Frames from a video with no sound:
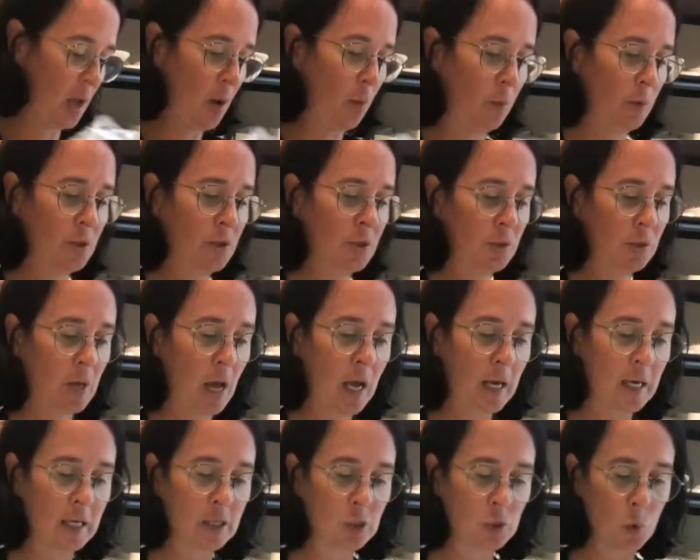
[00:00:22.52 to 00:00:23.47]
We do not
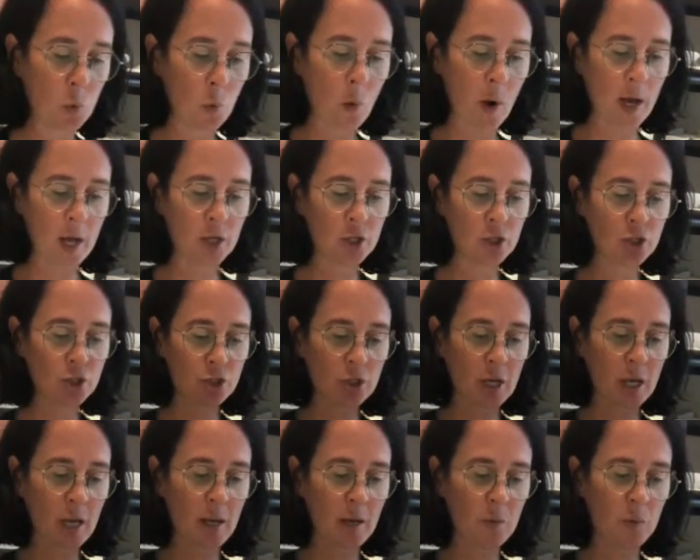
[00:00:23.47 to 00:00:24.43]
need to wedge,
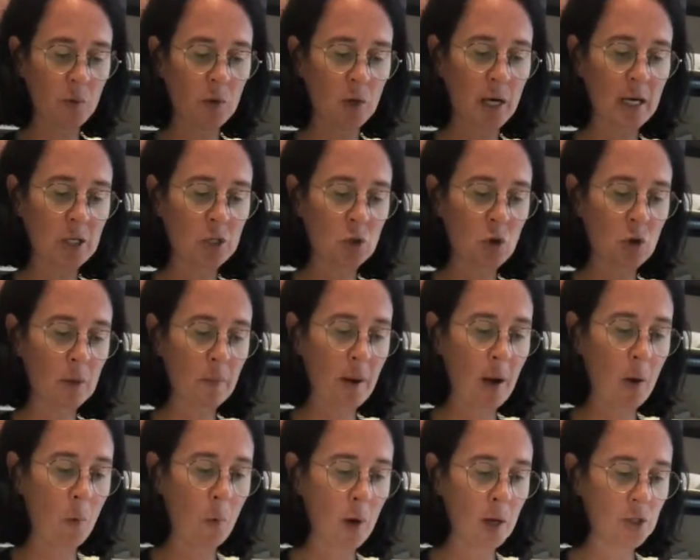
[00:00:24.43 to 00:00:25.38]
and we're going to talk
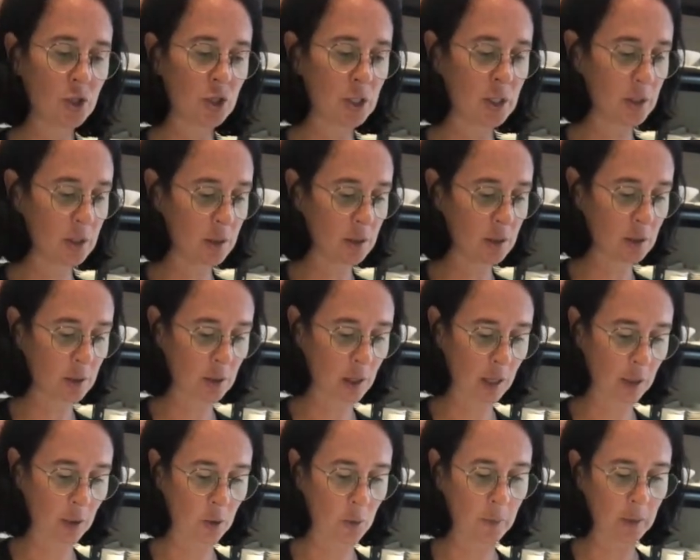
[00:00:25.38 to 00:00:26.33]
about wedging
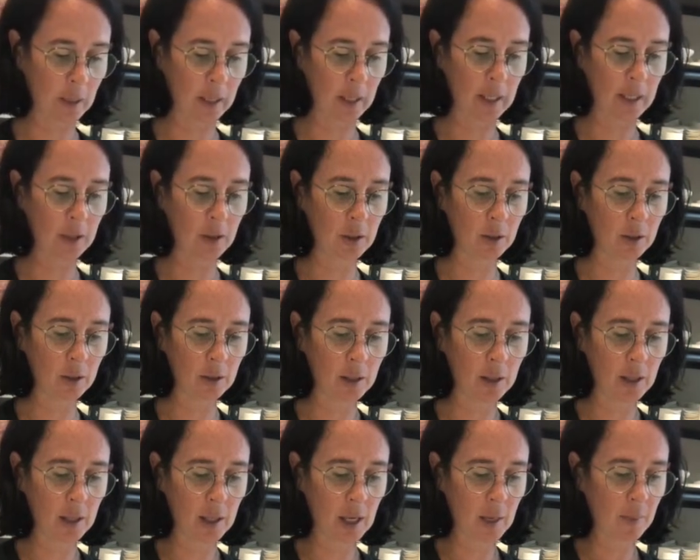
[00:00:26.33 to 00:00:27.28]
a little bit later.
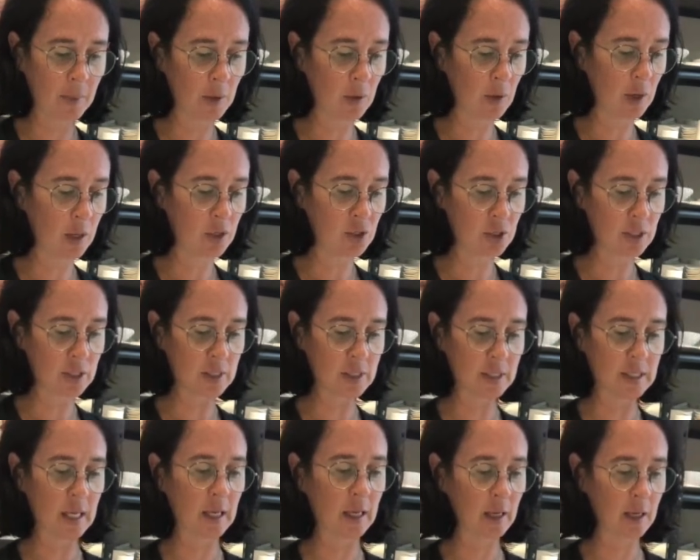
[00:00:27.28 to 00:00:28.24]
And you can
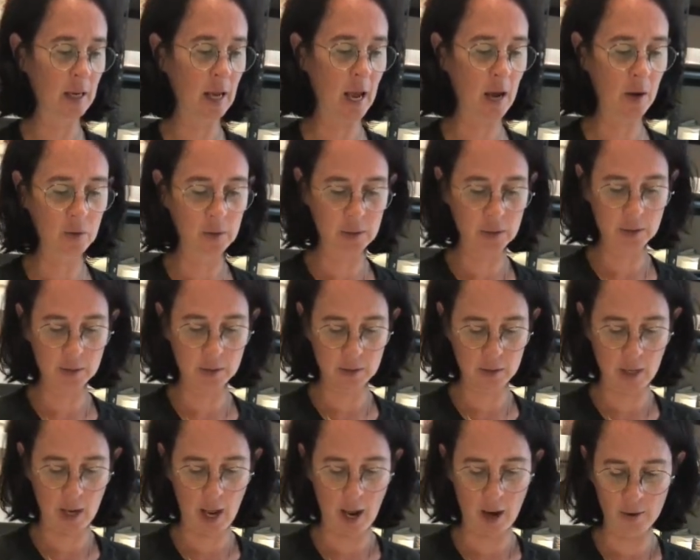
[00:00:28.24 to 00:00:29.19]
just take it out
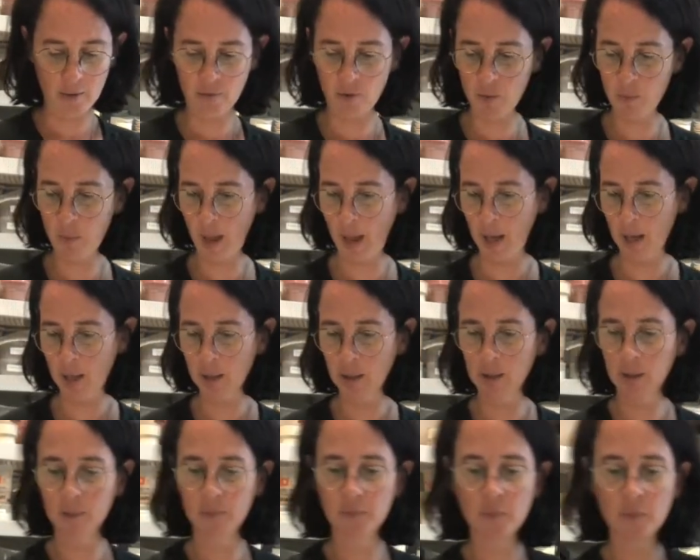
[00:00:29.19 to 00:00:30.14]
of the bag.
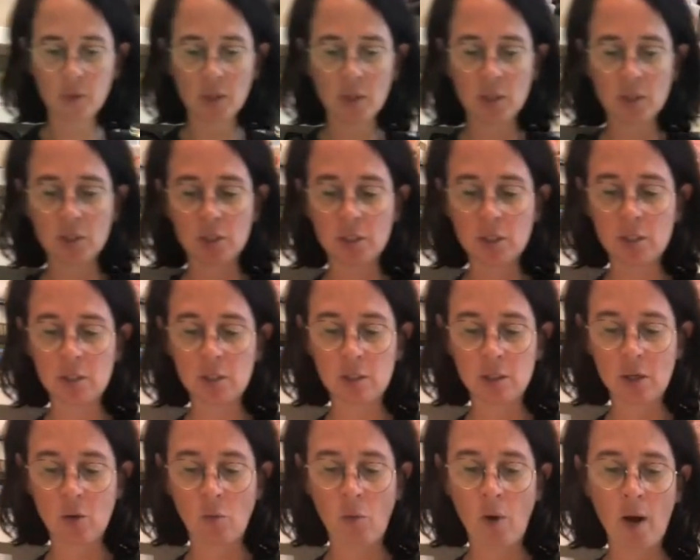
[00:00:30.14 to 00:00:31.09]

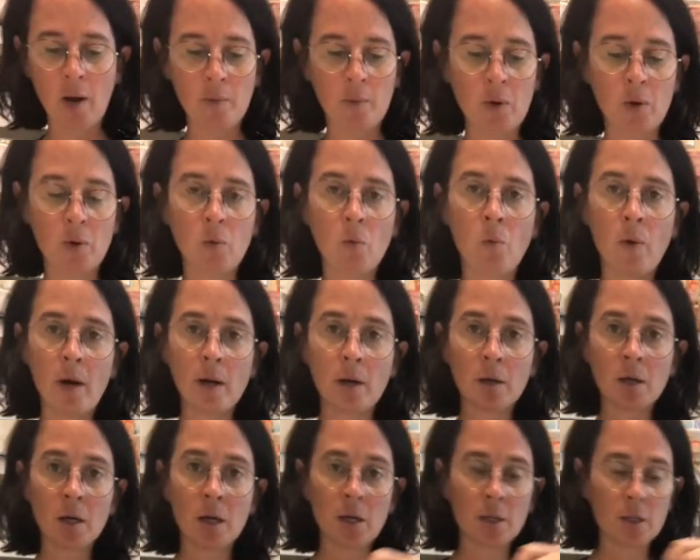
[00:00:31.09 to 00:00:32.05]
Just grab your
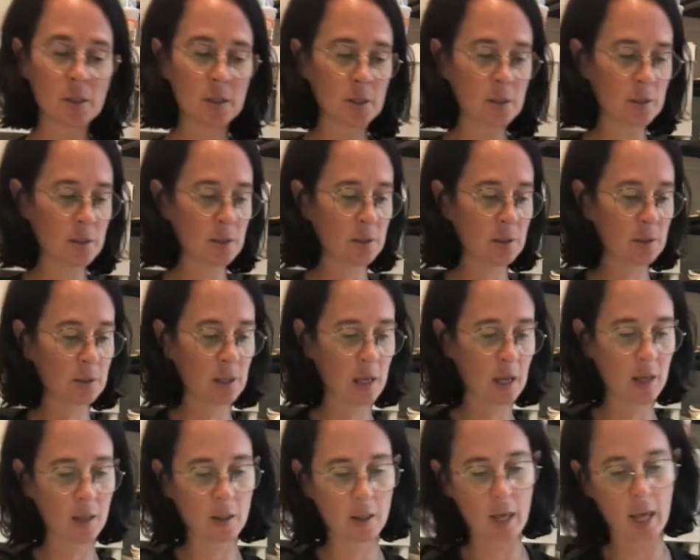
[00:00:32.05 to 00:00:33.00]
wire cutters,
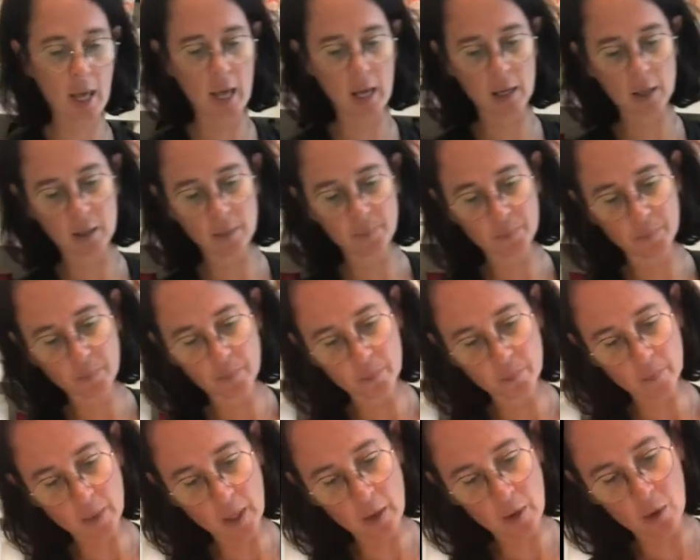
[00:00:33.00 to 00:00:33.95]
and then
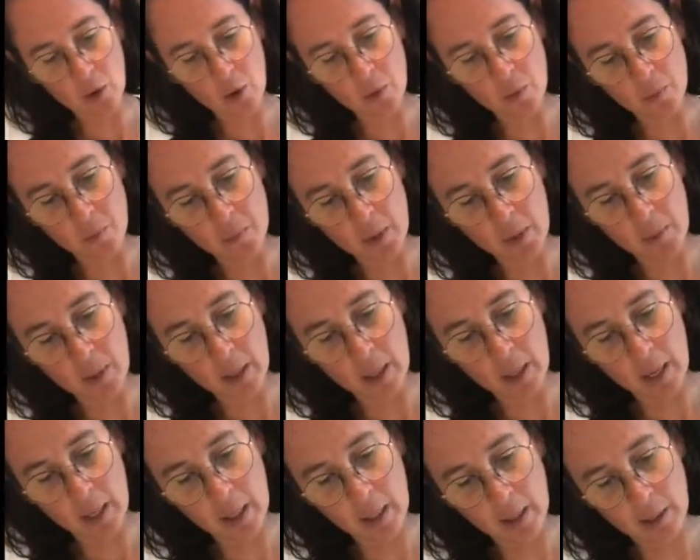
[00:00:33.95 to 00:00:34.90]
I don't know, maybe
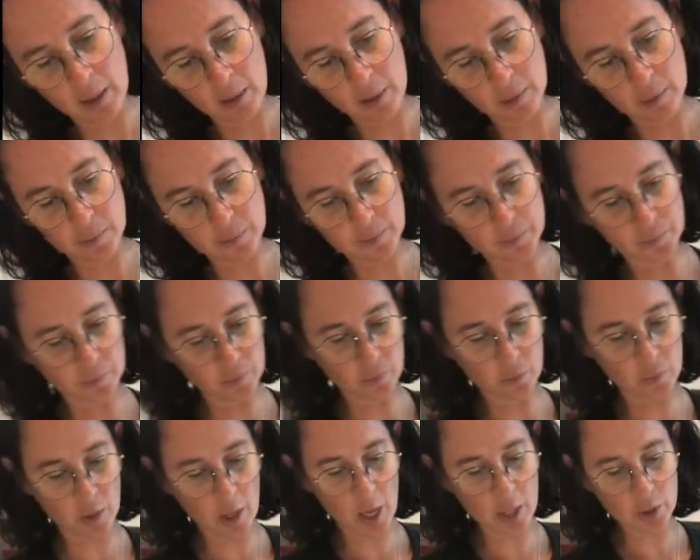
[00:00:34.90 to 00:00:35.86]
like
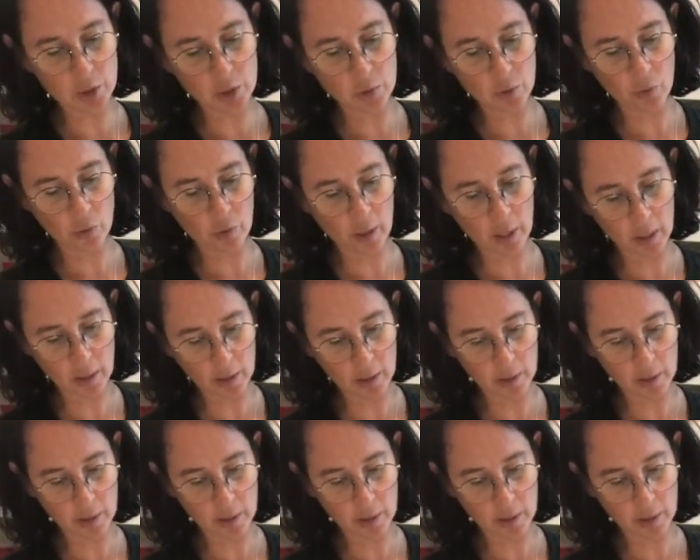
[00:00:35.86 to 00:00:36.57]
not too thick,